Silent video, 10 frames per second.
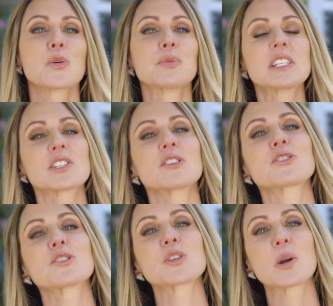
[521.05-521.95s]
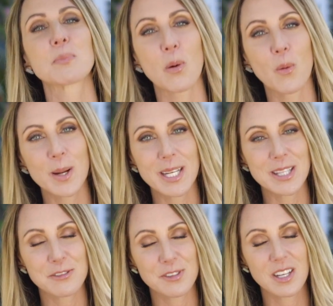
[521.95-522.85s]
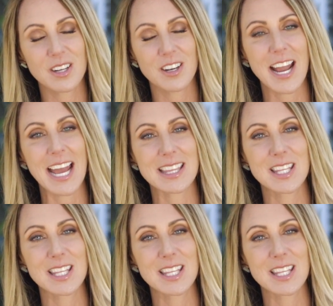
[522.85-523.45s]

Researchers are pointing the finger at